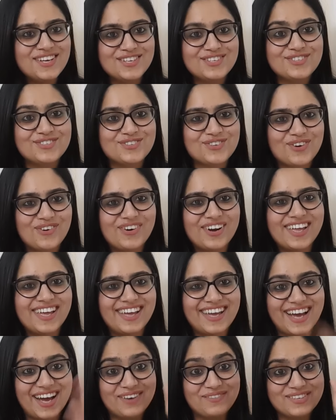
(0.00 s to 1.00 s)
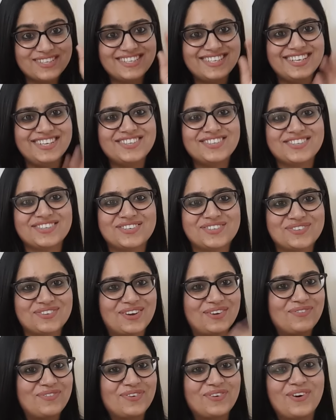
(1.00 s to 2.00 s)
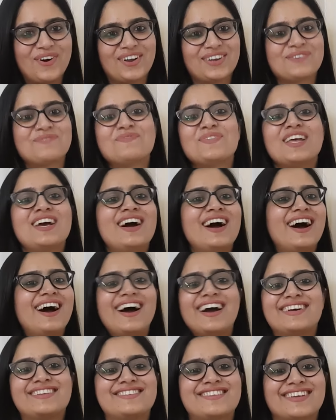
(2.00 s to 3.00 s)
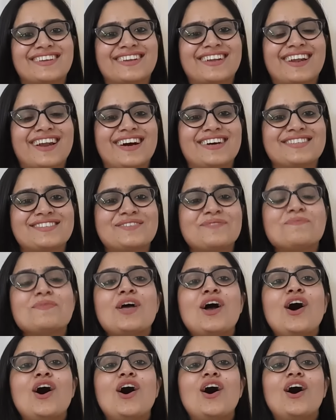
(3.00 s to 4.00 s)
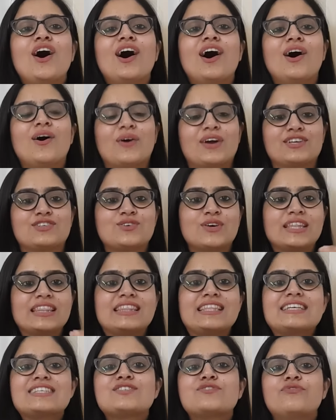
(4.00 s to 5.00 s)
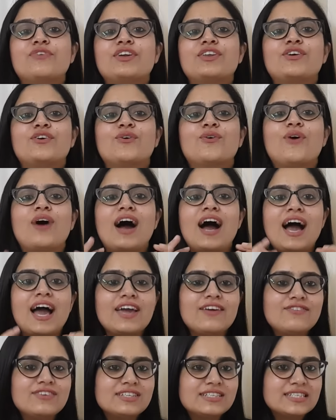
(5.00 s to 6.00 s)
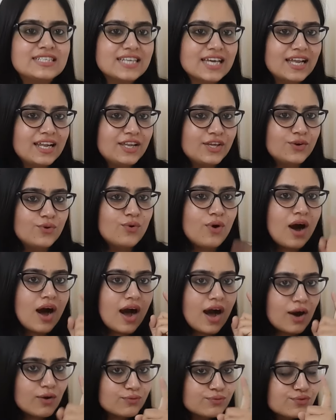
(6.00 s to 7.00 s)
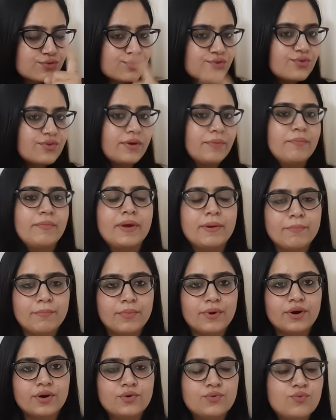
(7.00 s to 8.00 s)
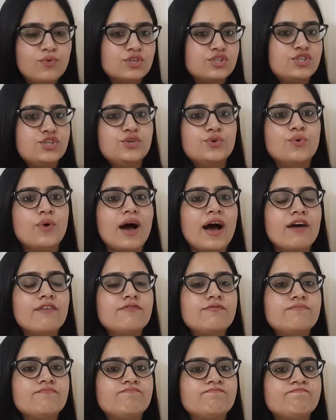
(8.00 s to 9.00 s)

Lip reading: Sorry, I'm a teacher, so I forgot I said class. Okay, so in this video, I will tell you how to remember what you have